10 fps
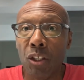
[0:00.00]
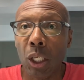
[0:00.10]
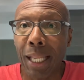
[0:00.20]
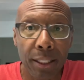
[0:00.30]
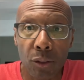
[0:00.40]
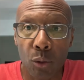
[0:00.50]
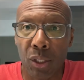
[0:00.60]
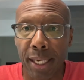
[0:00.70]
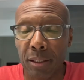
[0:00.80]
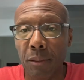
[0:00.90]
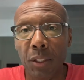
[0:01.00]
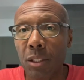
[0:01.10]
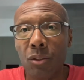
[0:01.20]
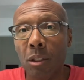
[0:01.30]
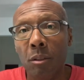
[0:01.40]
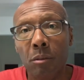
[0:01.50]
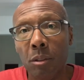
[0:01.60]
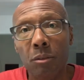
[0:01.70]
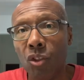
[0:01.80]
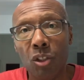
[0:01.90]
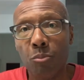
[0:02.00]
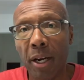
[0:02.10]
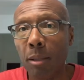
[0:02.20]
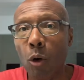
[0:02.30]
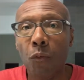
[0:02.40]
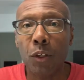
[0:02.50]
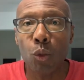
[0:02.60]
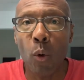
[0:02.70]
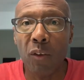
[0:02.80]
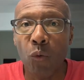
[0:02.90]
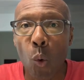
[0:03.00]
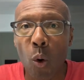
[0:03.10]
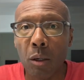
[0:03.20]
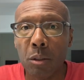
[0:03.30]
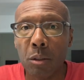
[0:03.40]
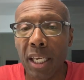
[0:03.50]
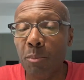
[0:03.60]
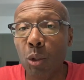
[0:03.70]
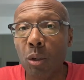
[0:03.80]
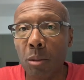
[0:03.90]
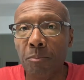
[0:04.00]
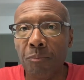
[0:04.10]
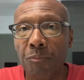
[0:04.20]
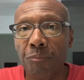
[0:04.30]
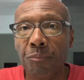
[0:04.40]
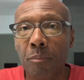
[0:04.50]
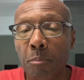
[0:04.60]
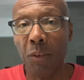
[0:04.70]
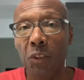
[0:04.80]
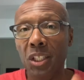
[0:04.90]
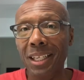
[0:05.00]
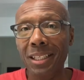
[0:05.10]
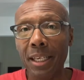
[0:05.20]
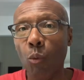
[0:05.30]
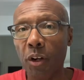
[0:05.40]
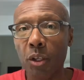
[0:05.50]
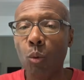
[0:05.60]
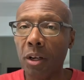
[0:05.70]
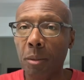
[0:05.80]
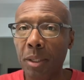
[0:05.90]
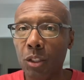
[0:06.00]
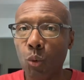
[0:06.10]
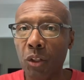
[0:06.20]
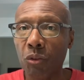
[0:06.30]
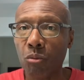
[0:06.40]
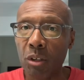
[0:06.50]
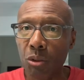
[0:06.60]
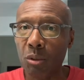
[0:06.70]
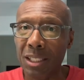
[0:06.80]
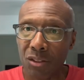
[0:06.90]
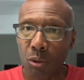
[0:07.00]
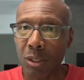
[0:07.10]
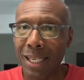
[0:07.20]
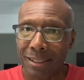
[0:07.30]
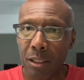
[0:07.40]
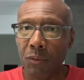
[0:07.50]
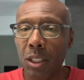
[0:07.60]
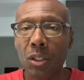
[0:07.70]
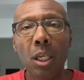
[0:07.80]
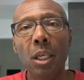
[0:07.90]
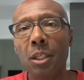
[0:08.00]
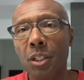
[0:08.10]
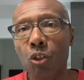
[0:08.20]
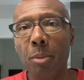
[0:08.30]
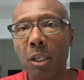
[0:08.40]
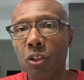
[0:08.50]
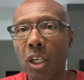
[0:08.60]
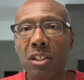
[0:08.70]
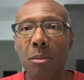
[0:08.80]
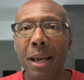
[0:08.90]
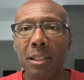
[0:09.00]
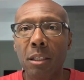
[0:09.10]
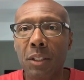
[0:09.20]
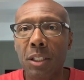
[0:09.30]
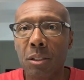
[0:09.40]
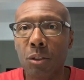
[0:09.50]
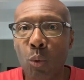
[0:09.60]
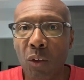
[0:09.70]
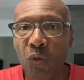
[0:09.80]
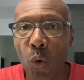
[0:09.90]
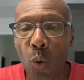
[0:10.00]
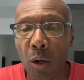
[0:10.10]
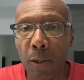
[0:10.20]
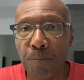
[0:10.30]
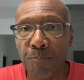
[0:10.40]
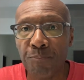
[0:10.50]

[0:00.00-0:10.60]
you like those activities, just bring them over to 24. Keep doing them. But if you didn't get where you wanted to be in 23 doing these certain activities, then you better change some activities in 24